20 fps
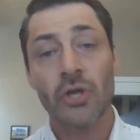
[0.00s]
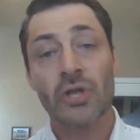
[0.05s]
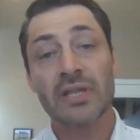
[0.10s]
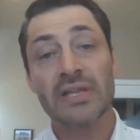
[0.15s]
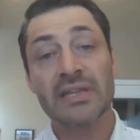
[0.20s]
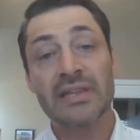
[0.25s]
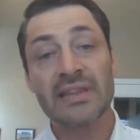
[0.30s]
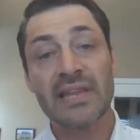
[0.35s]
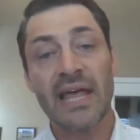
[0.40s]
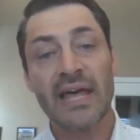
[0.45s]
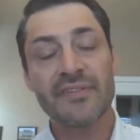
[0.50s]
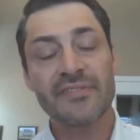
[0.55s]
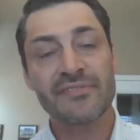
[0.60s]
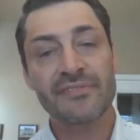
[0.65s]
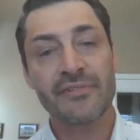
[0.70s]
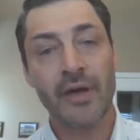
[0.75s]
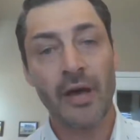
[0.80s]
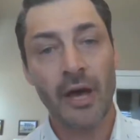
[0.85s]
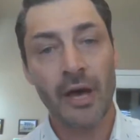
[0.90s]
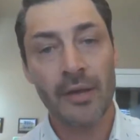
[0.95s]

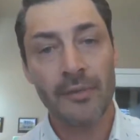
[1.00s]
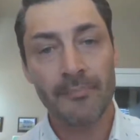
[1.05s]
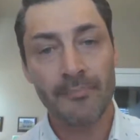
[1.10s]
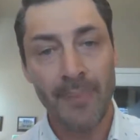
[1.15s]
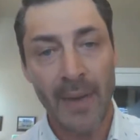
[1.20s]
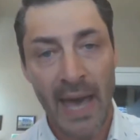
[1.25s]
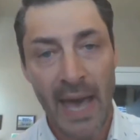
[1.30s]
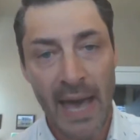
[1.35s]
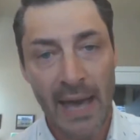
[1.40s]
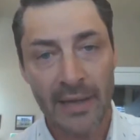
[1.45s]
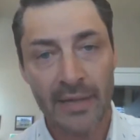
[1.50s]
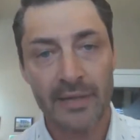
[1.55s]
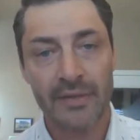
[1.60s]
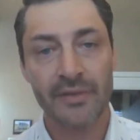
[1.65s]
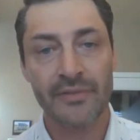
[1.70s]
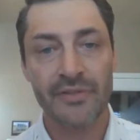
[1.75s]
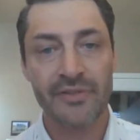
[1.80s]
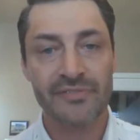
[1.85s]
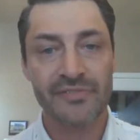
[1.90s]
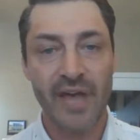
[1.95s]
Let's unpack
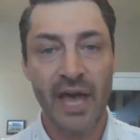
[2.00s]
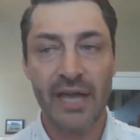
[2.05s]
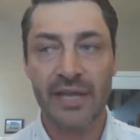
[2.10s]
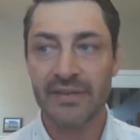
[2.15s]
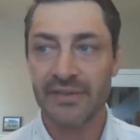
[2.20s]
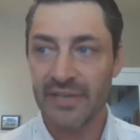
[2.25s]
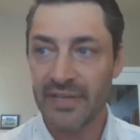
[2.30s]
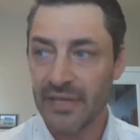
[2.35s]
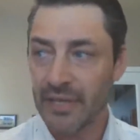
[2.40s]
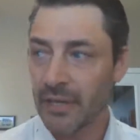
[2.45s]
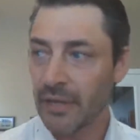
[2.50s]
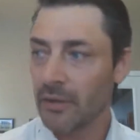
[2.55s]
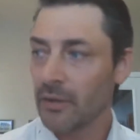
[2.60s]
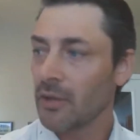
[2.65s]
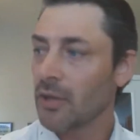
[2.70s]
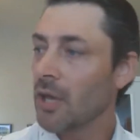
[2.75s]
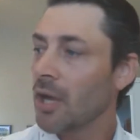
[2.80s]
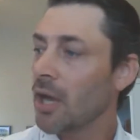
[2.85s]
this idea